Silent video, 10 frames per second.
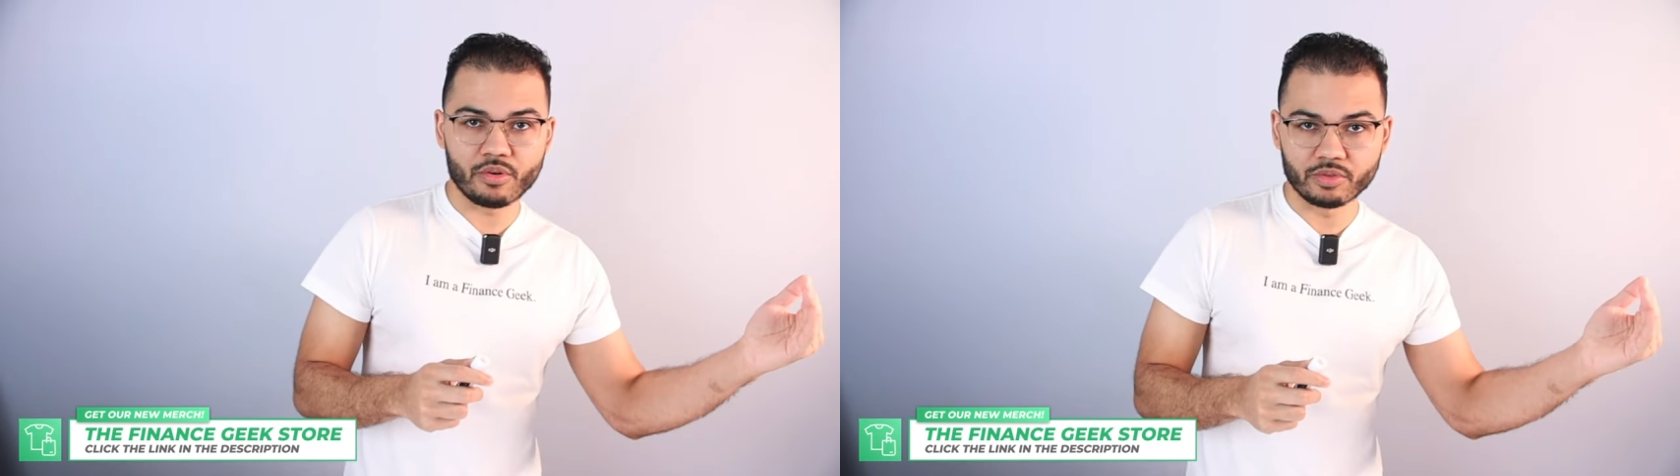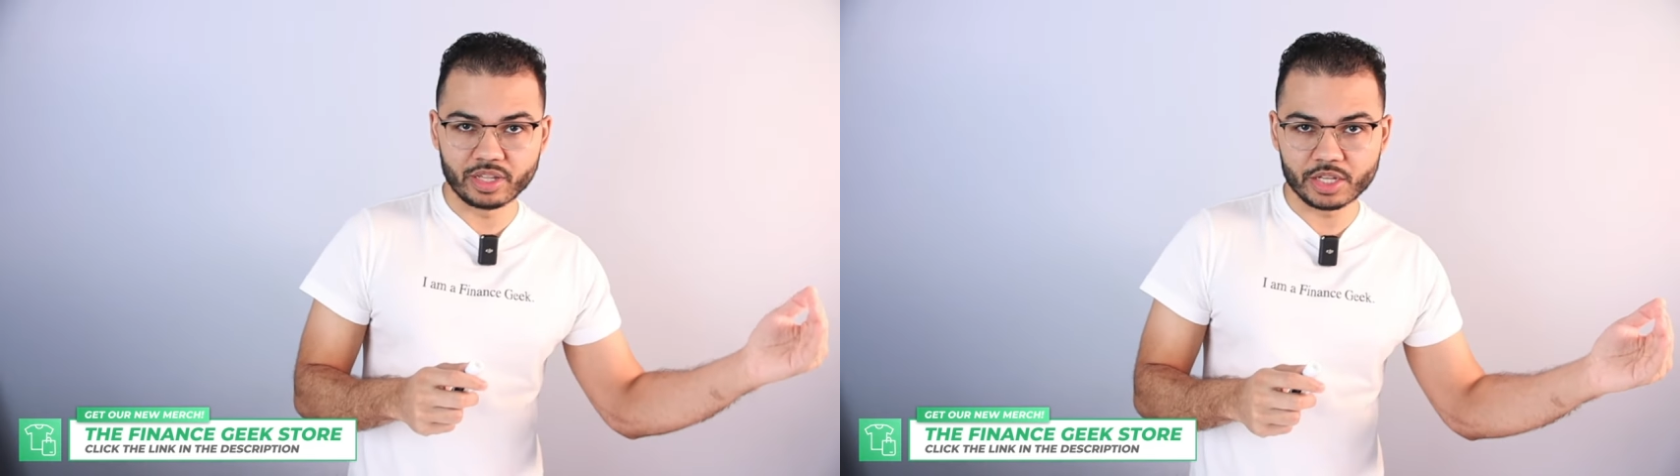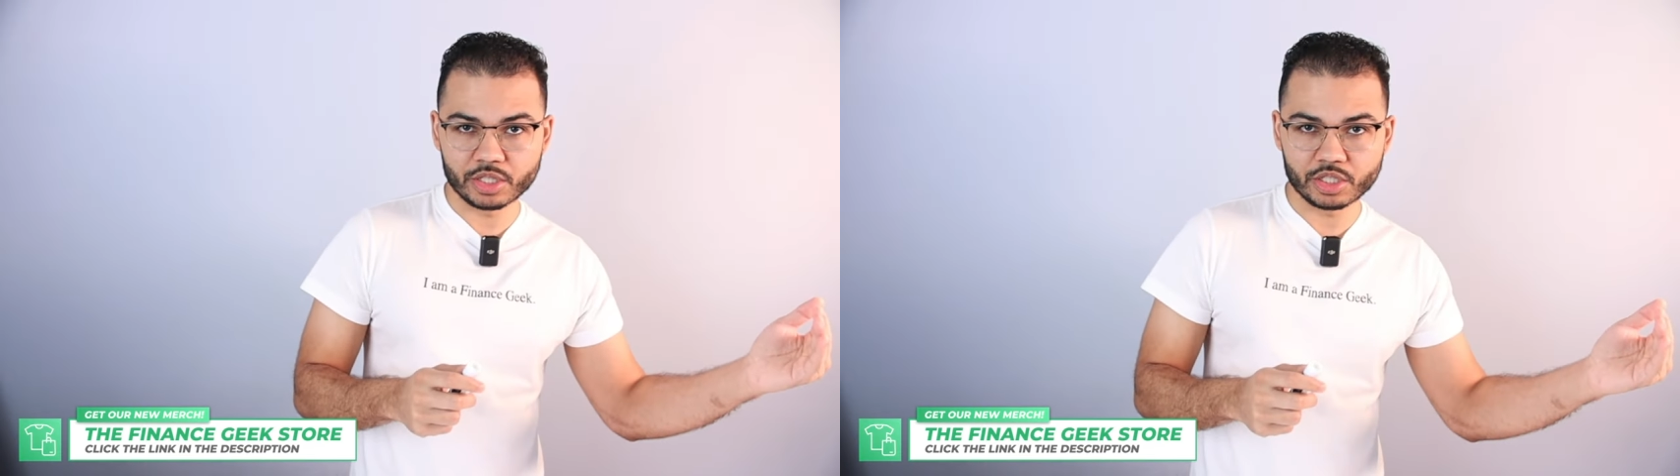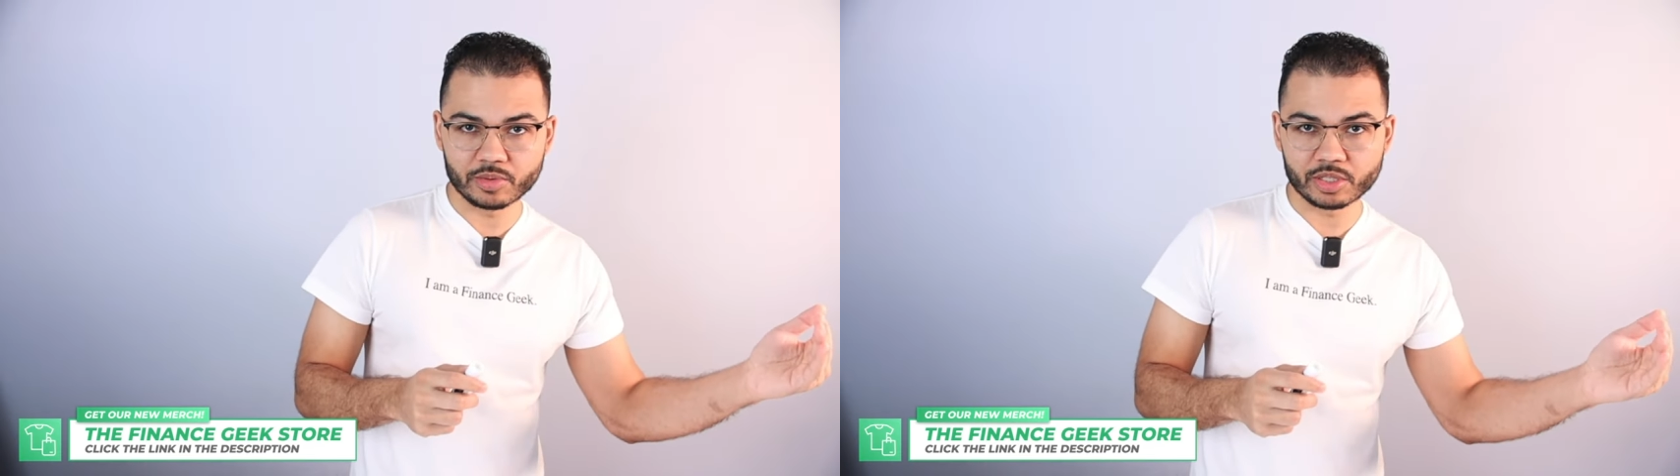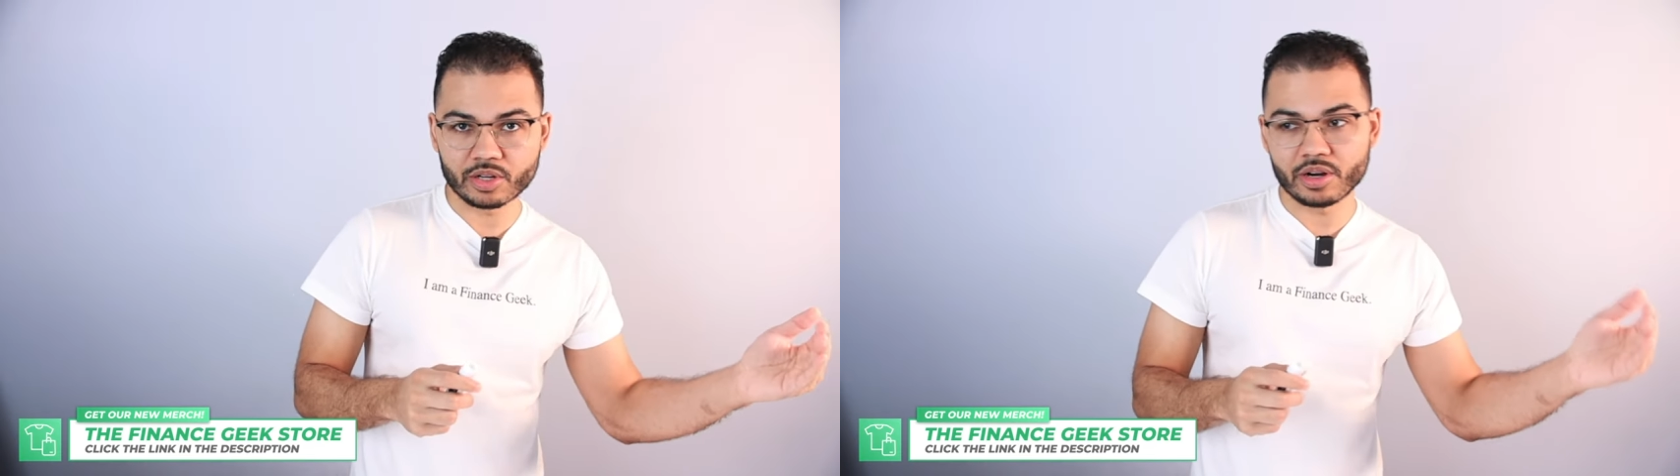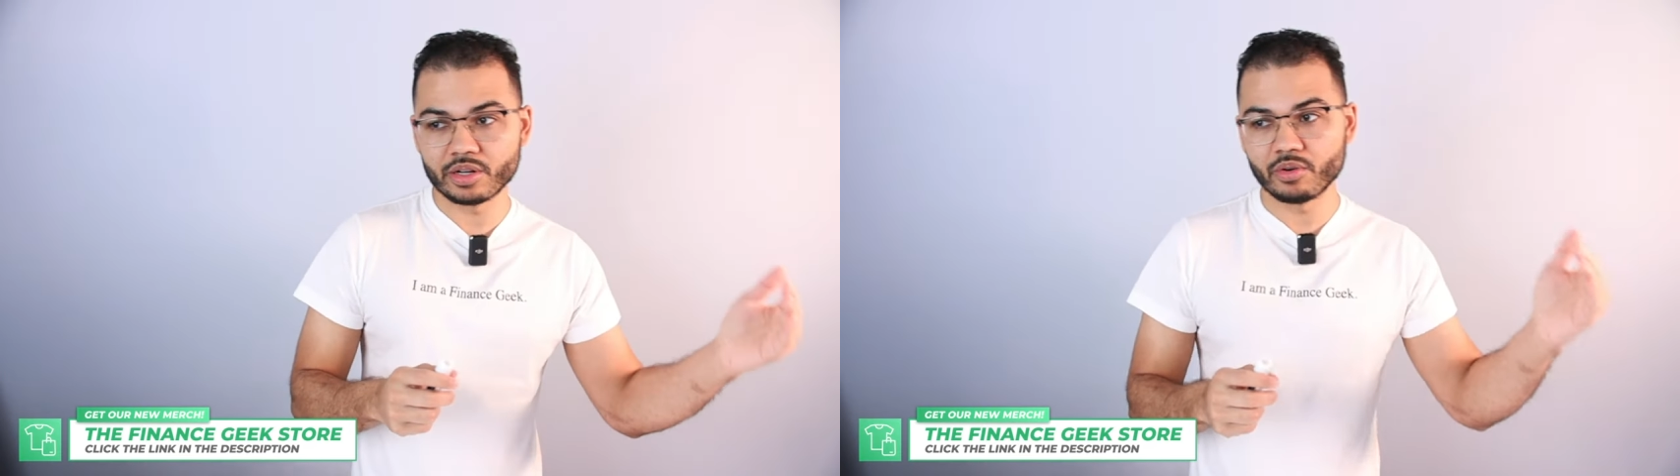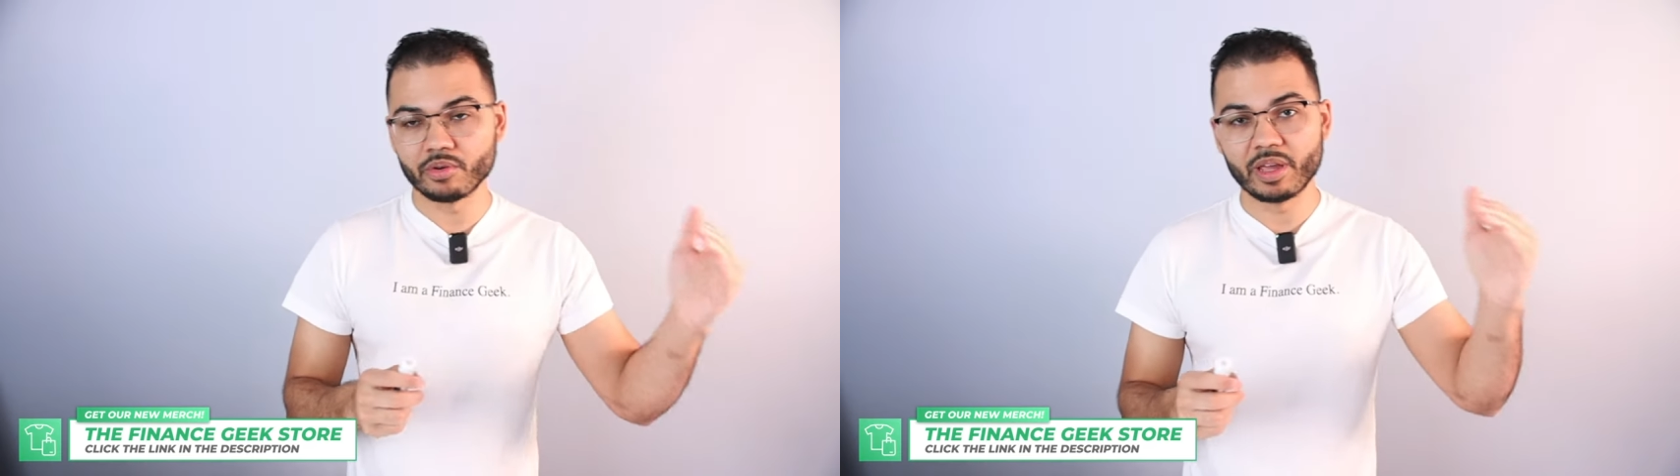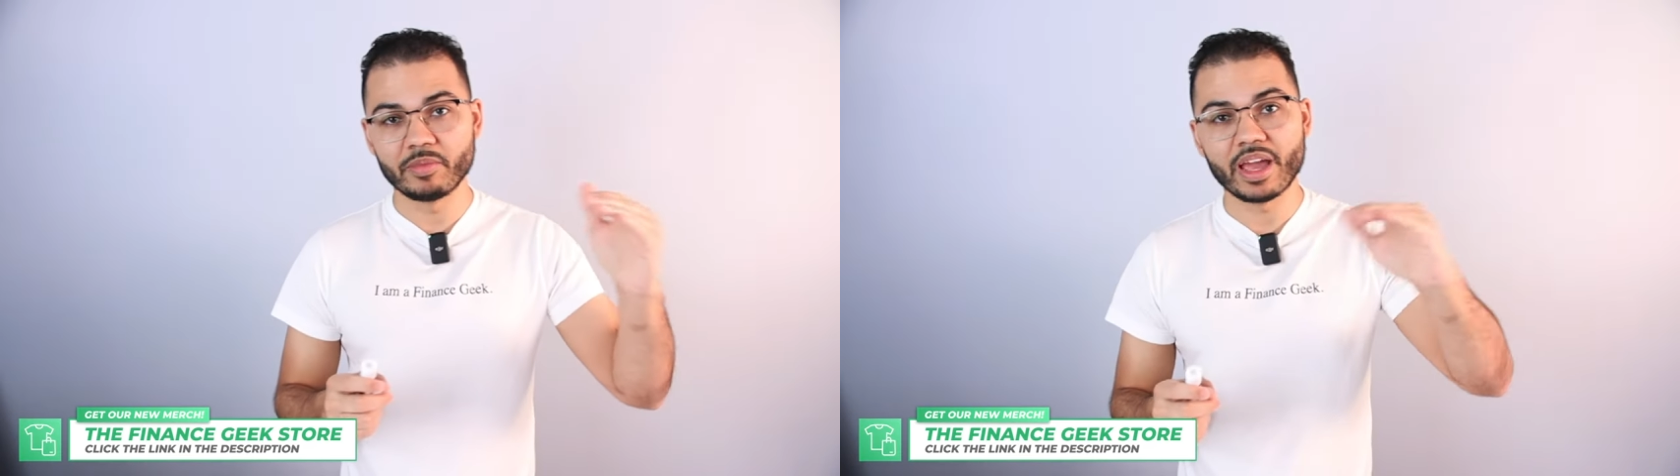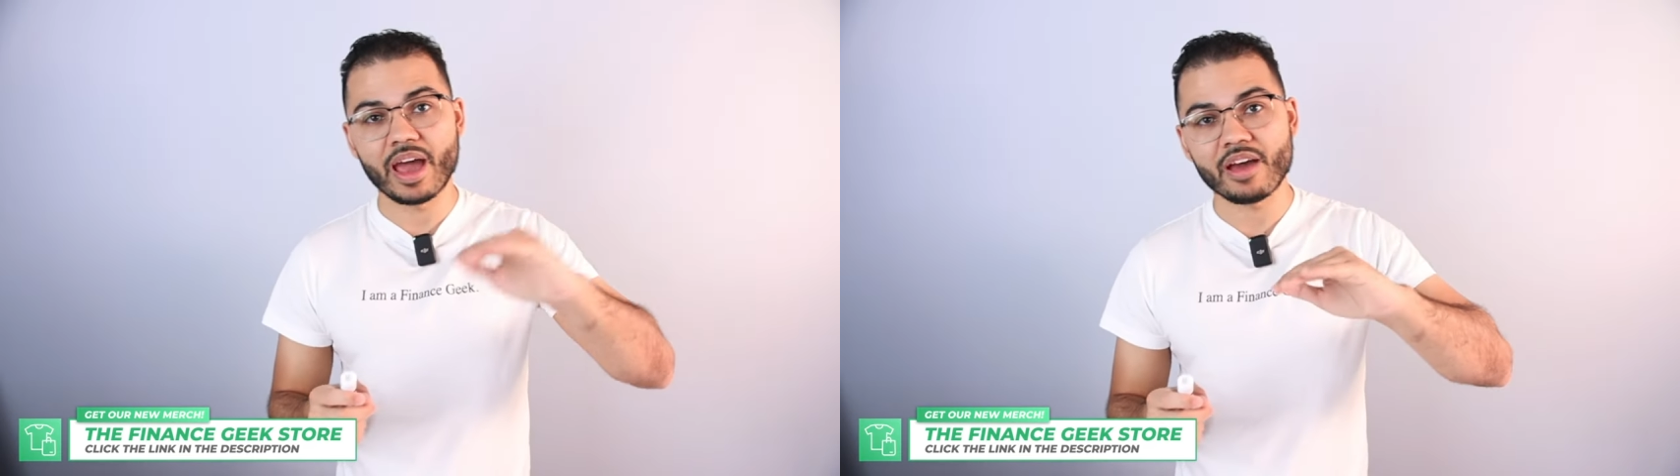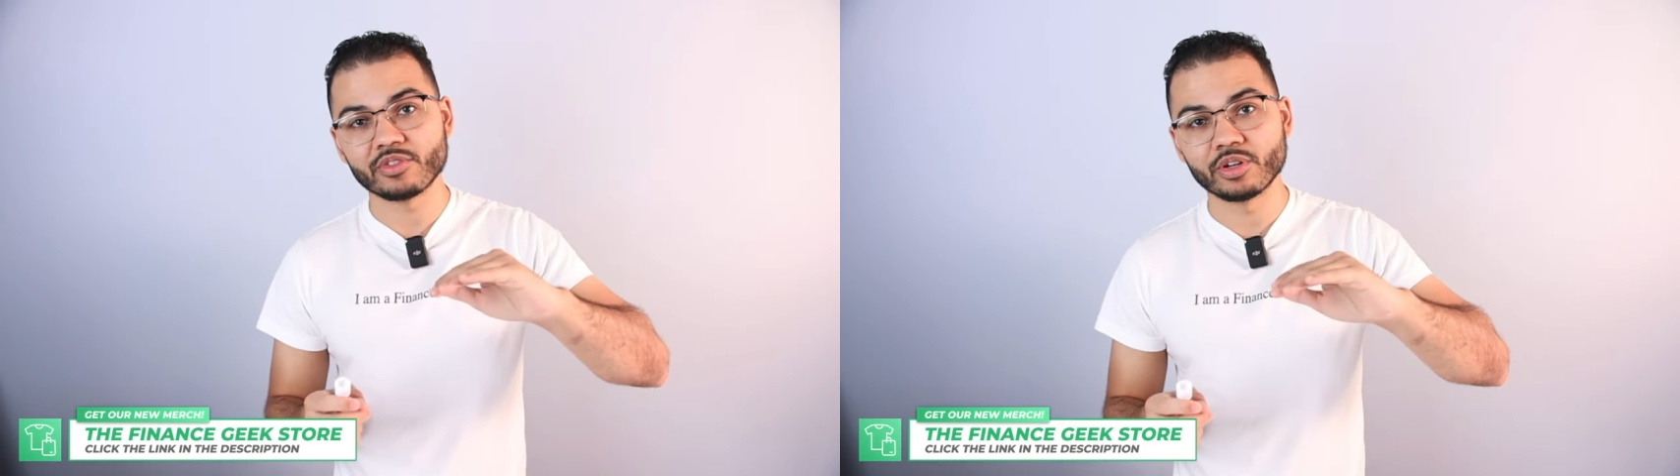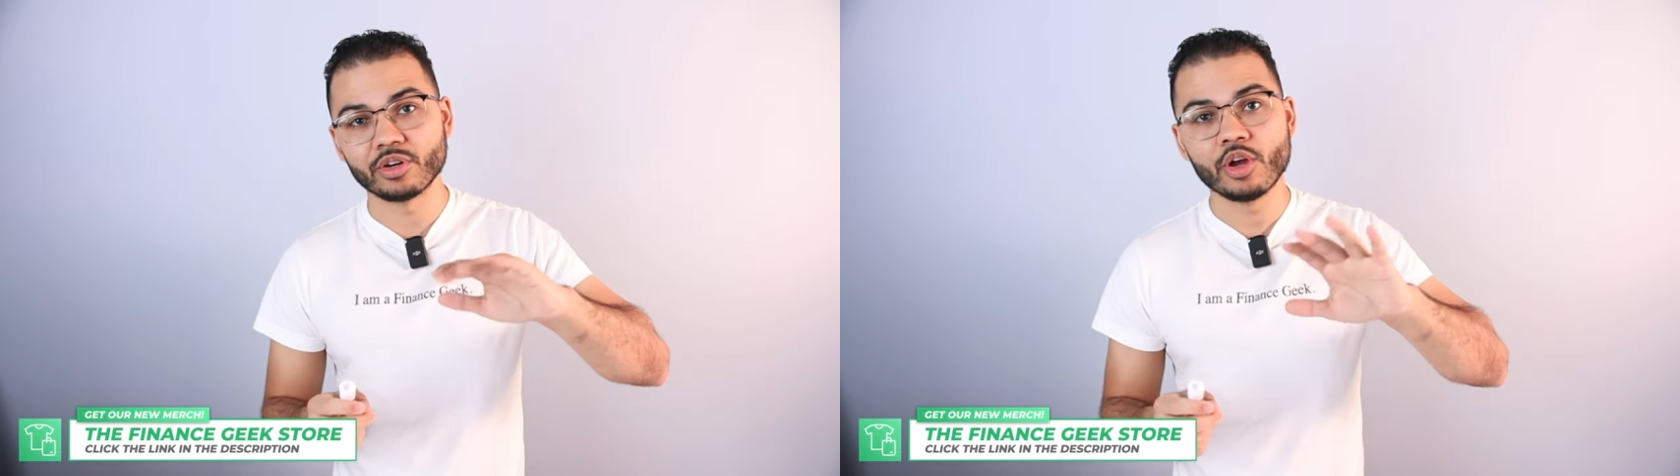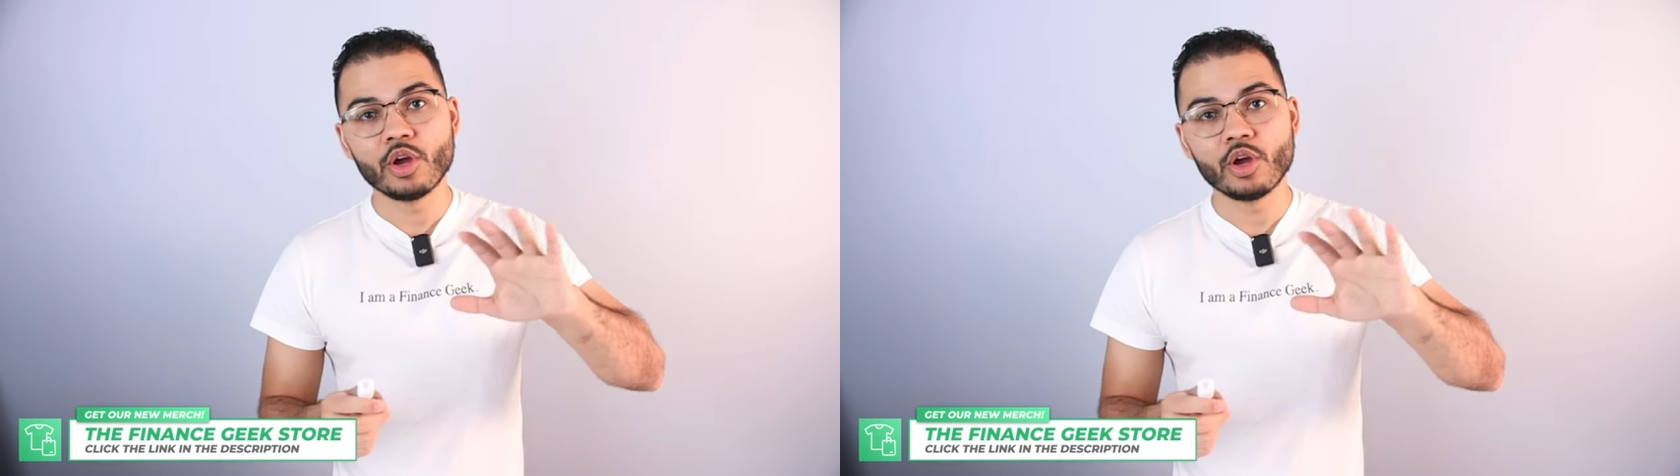relationship started or maybe after